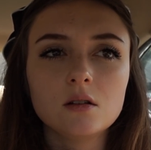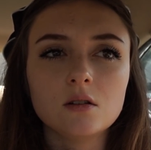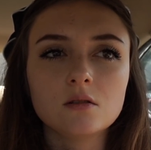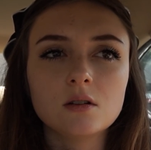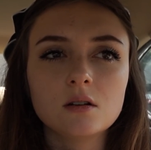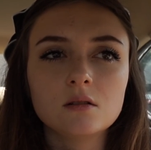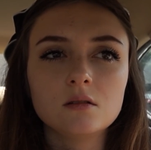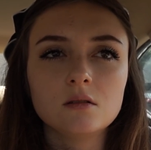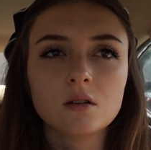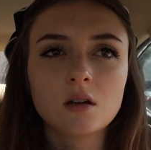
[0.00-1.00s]
You're,
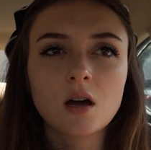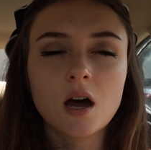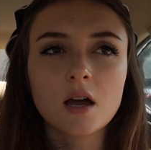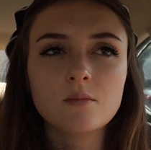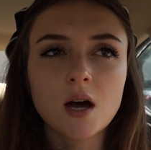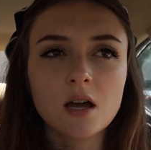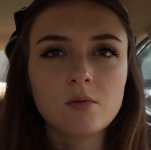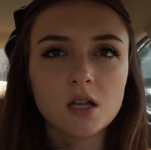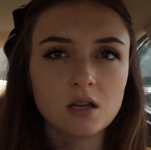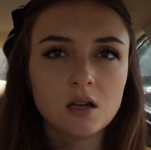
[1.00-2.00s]
in my
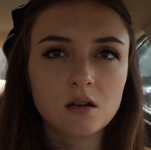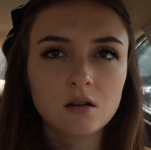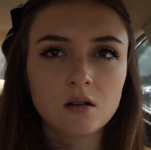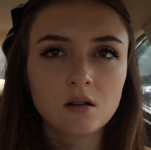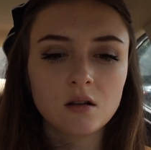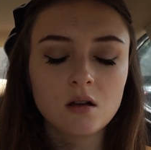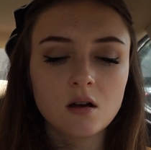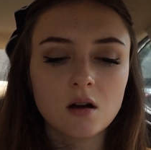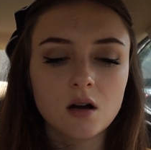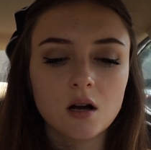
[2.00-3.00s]

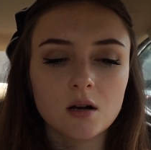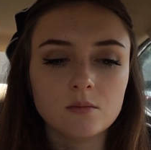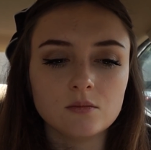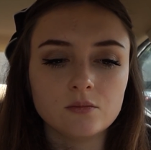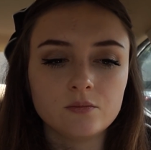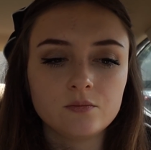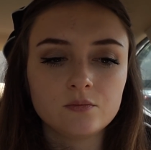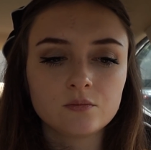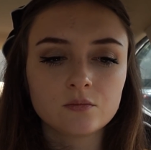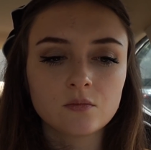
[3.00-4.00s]
opinion,
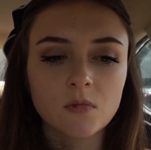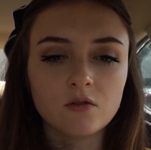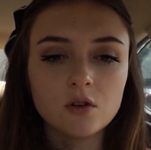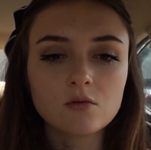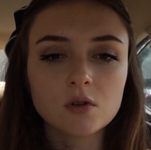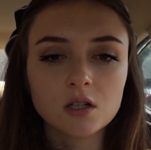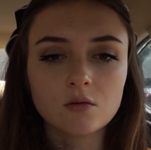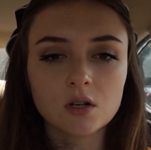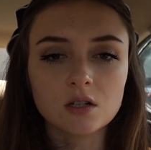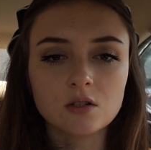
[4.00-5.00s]
um, if you really
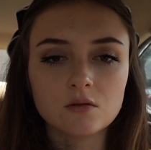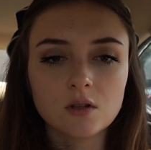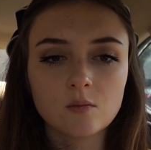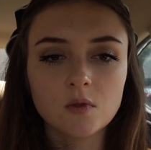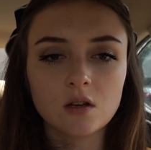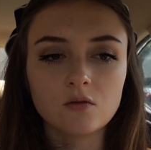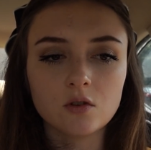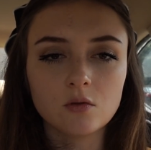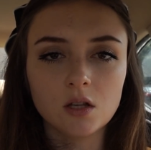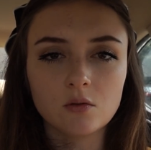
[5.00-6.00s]
want to do something, if
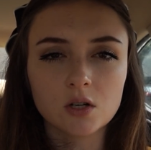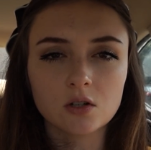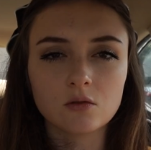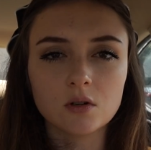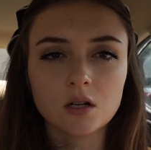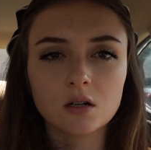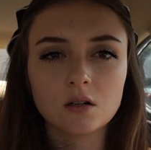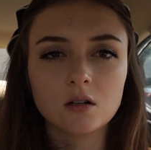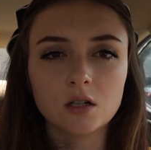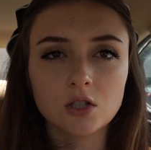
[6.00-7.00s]
you really want a
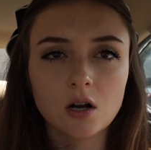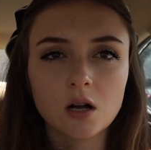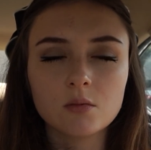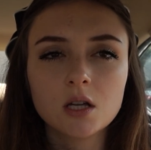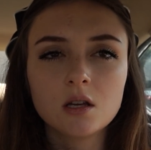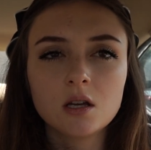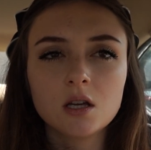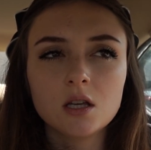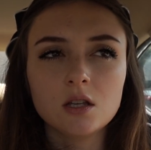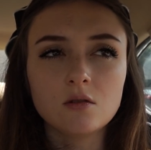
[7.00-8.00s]
career, a job,
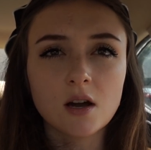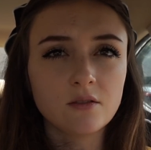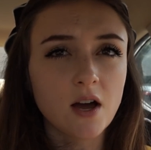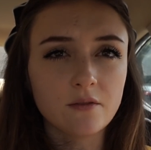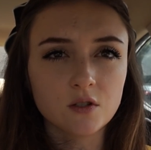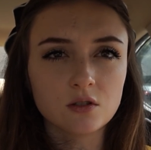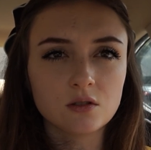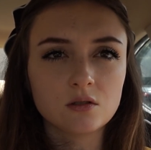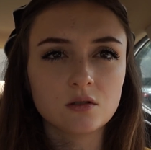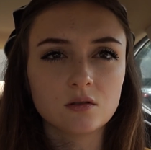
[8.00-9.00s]
you kind of have to,
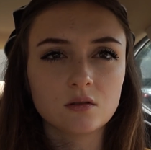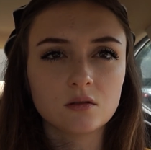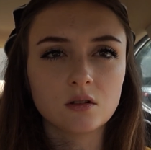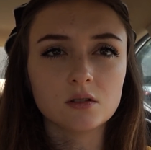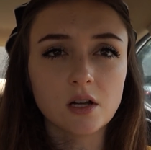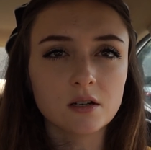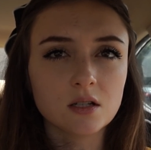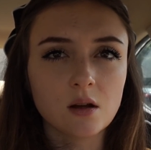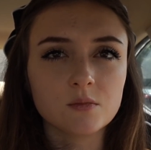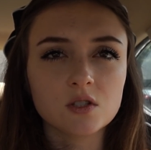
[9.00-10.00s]
a lot of
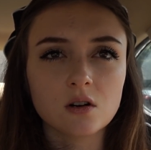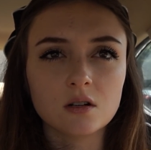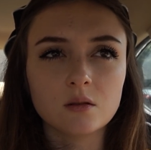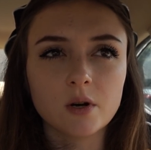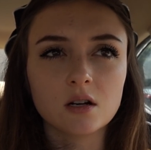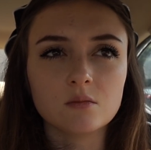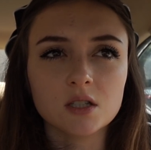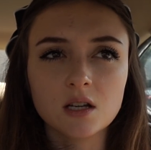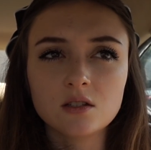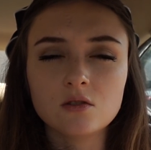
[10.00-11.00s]
times, start at the bottom,
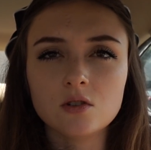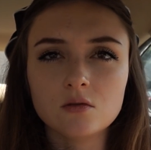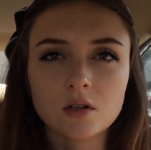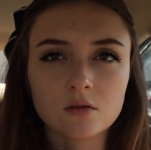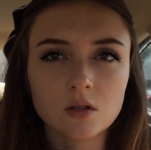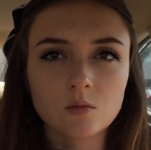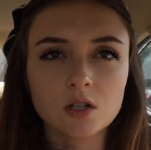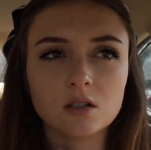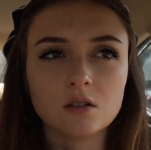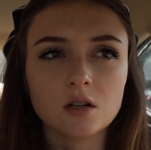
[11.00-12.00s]
unless you do know
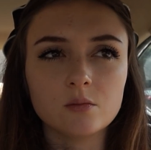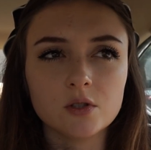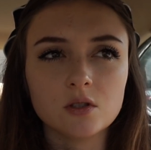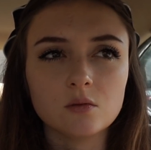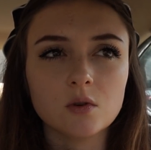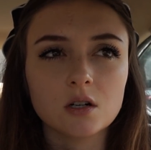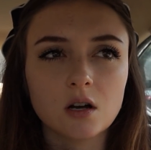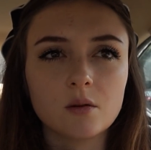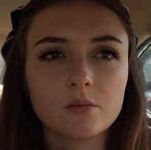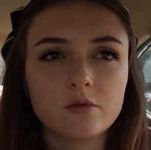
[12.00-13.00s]
someone and you're able to work
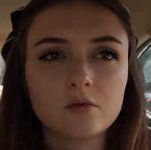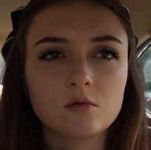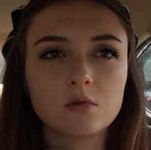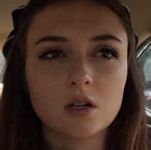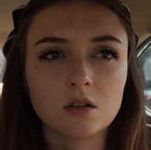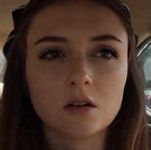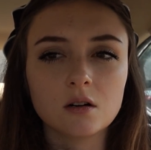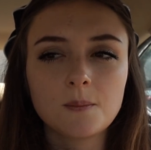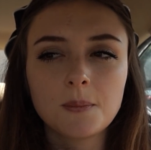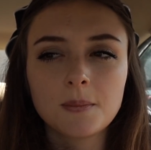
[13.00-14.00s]
up quicker.